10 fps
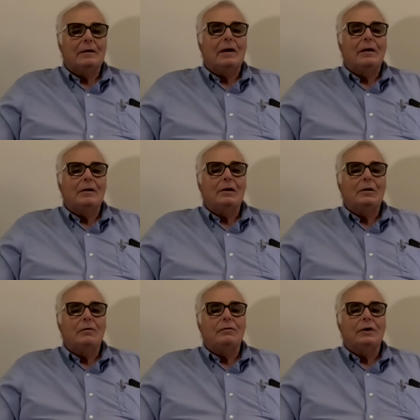a little
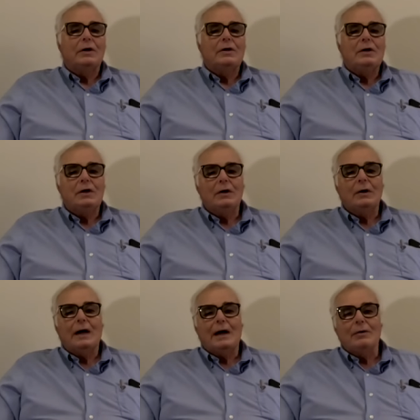over a
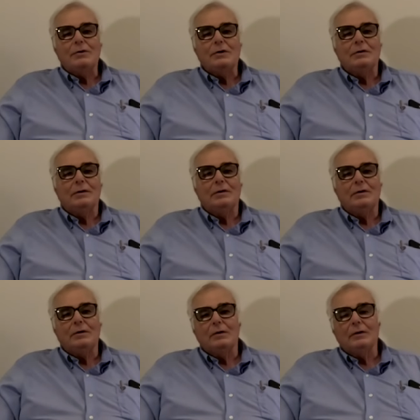year out, a
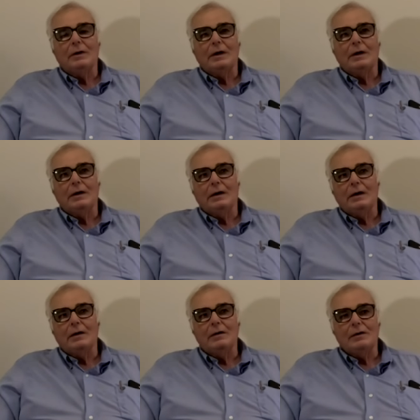year
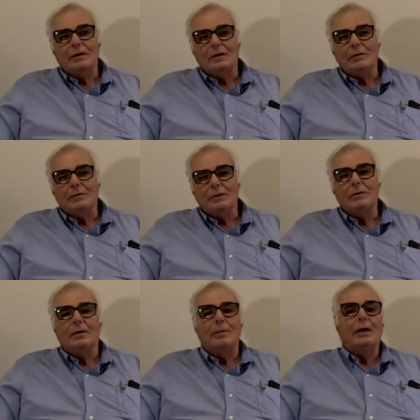and uh, what,
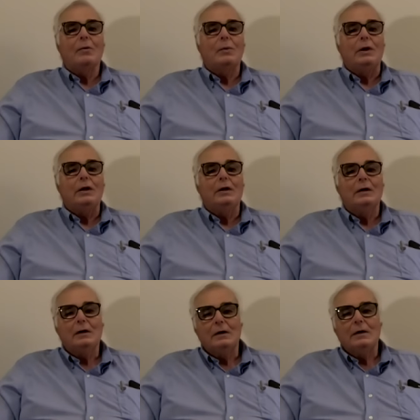about a week,
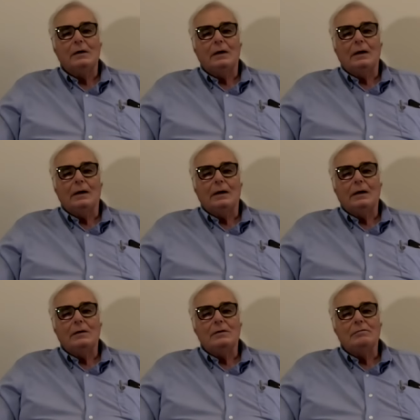
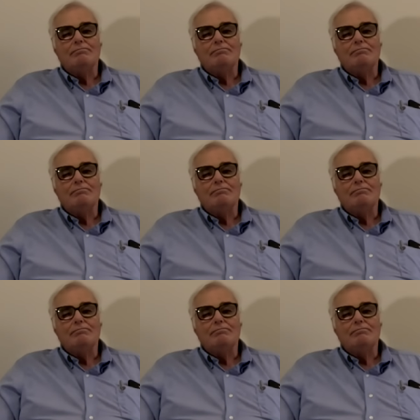and